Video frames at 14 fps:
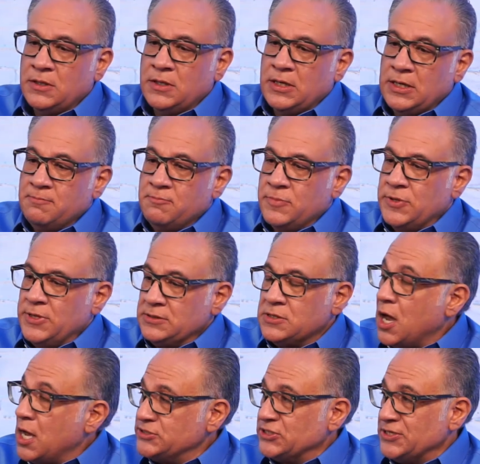and then
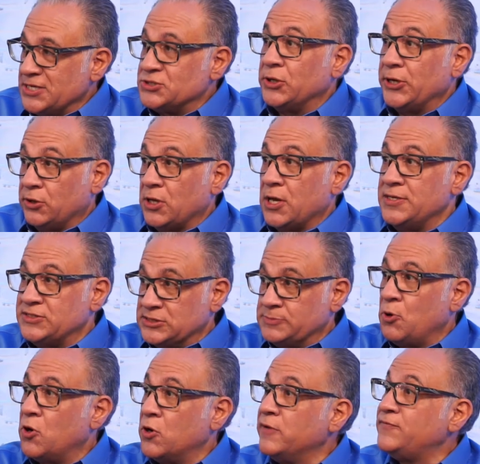Continental Airlines as
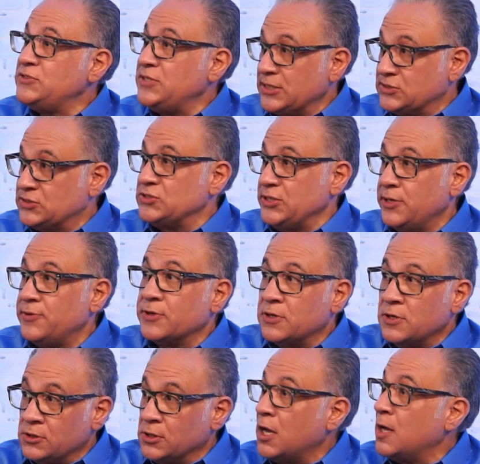part of Texas Air, the
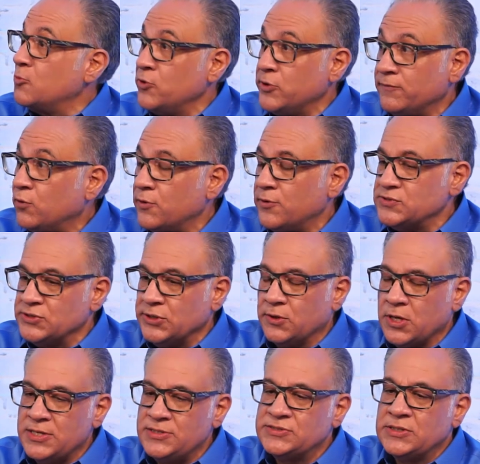conglomerate of all those
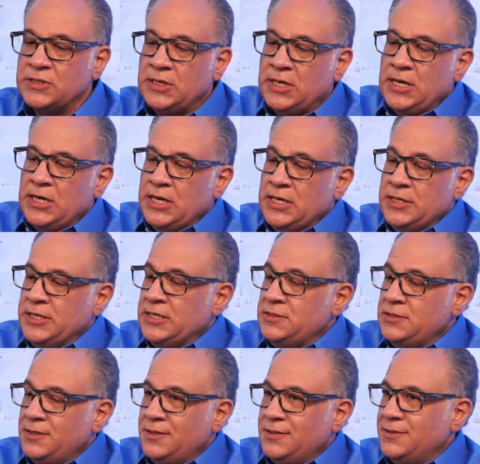airlines, and
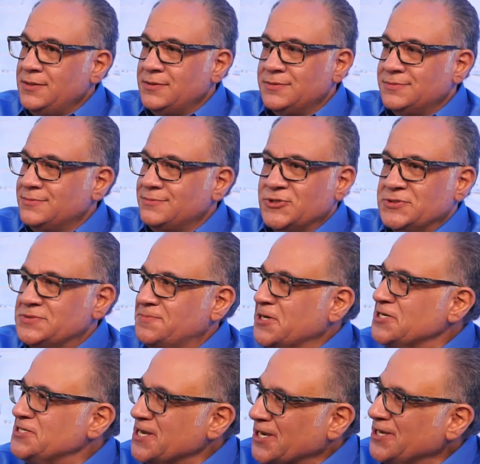then uh, what, about
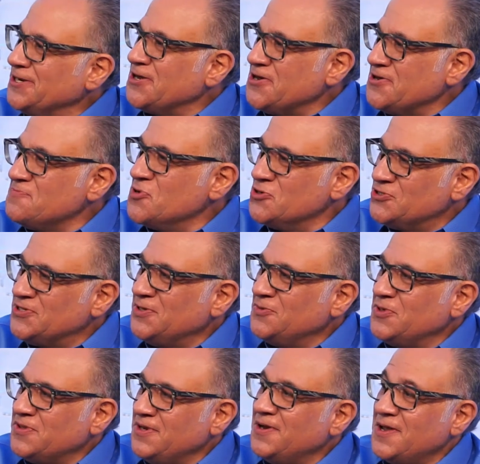a decade ago merged in
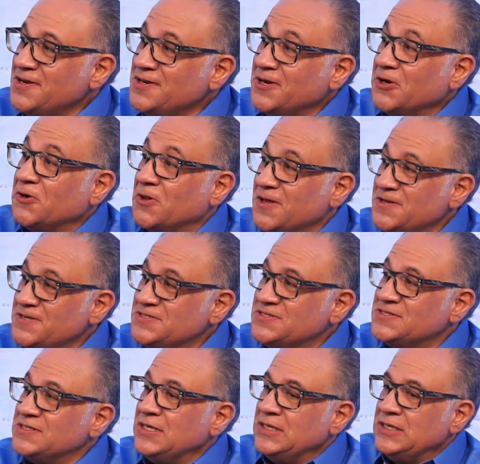with United
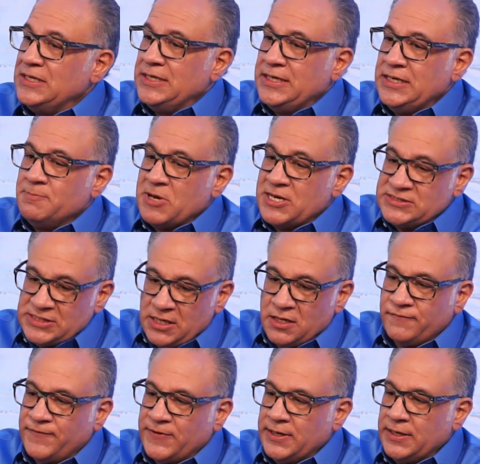Airlines, and
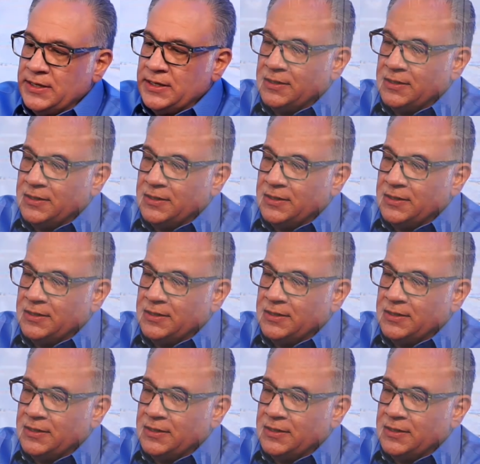myself I